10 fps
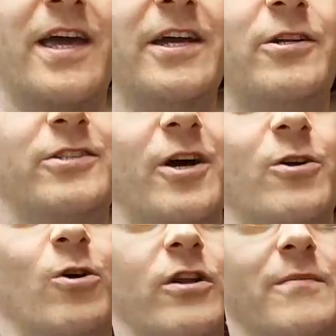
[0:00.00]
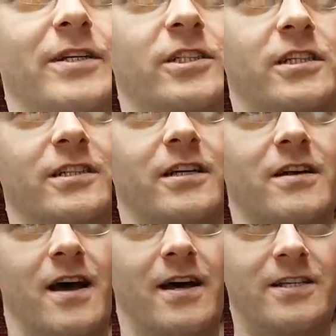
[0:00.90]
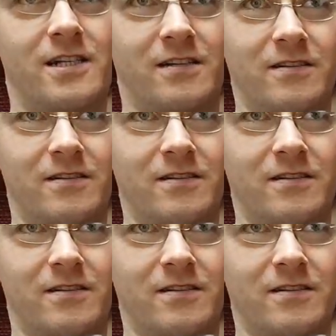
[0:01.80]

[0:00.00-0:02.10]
He does it on all of them. It's a nice